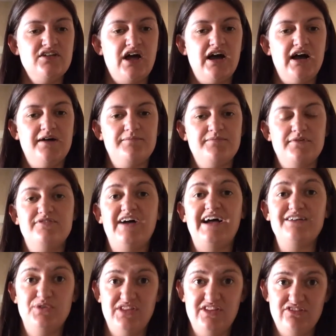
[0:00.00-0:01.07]
Fat
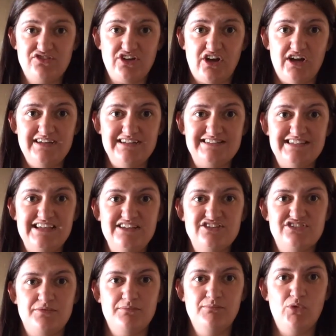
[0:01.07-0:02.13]
within the diet
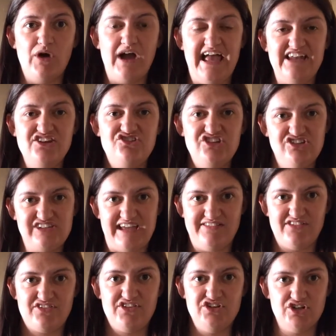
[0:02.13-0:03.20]
is more energy
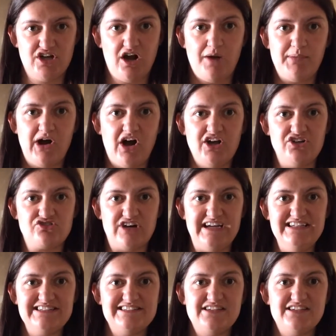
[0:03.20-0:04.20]
dense than your carbohydrates.